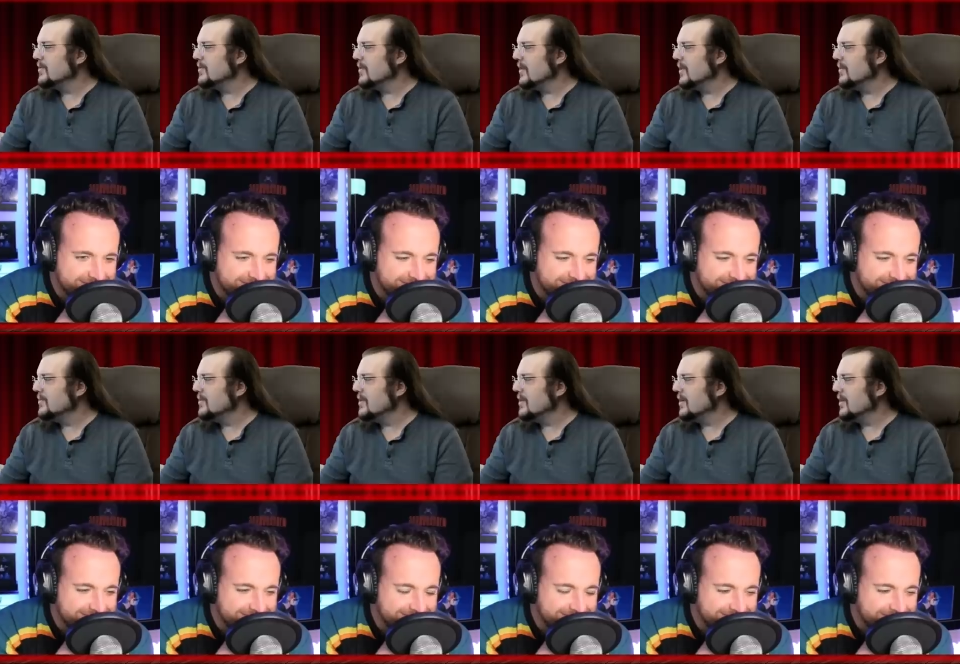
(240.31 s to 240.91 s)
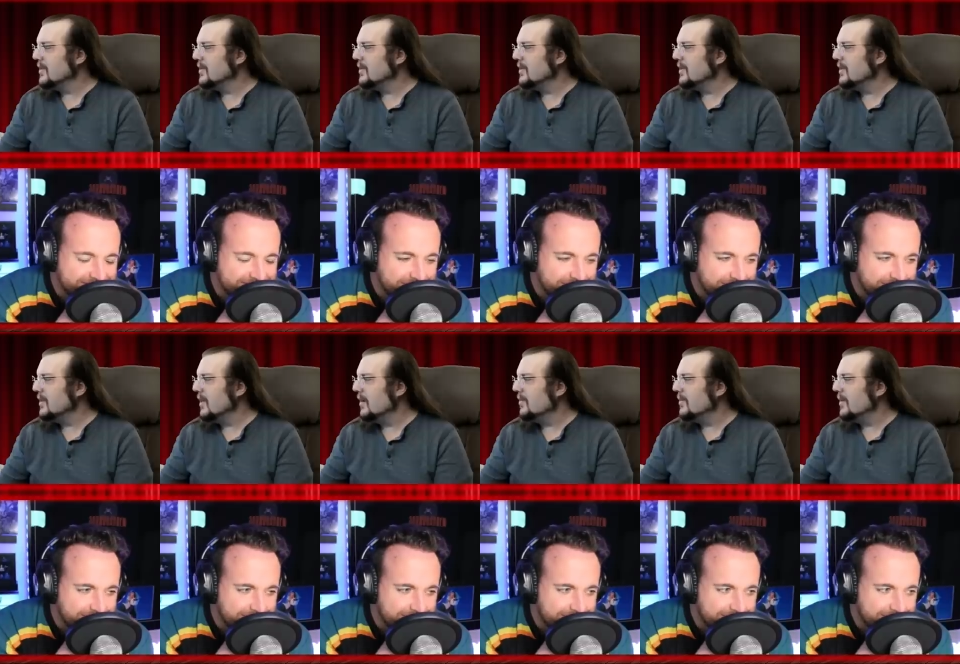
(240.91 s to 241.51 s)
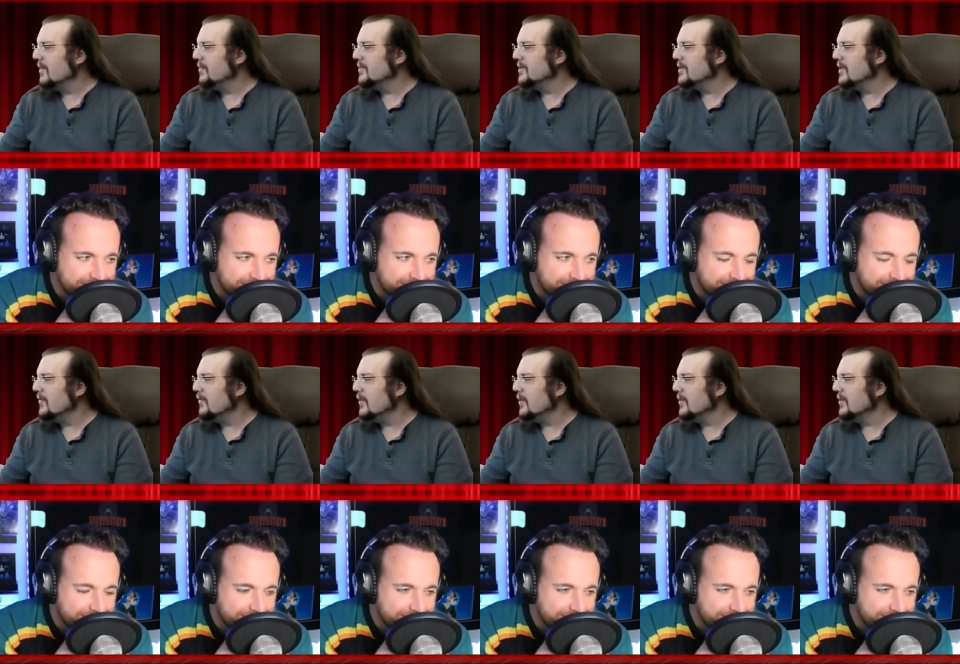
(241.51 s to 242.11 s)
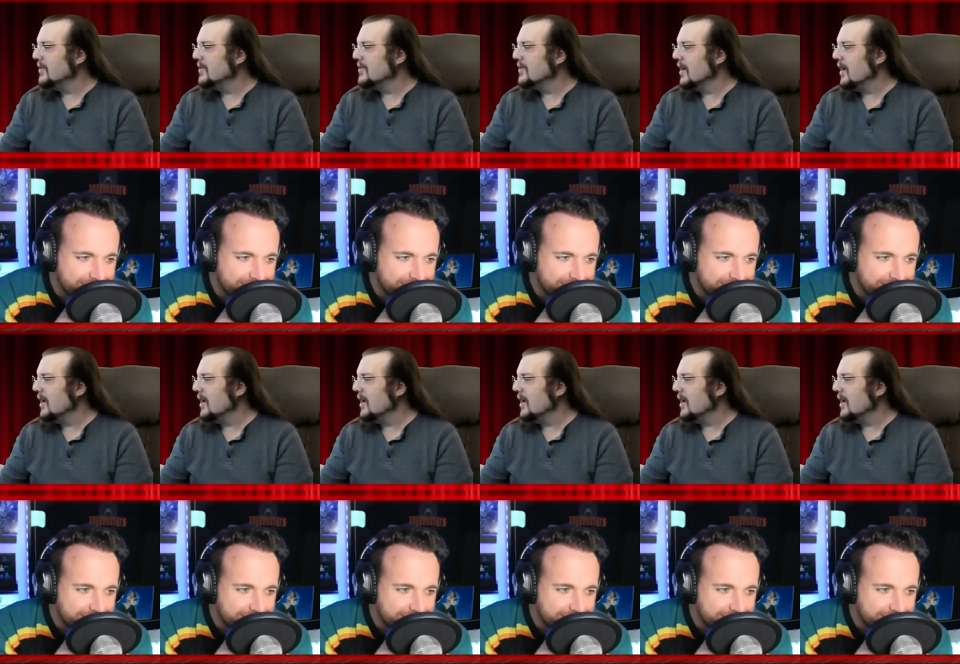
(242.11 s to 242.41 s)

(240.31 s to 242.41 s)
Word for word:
Speaker 1: on the stream so you can. I, I want to see if you can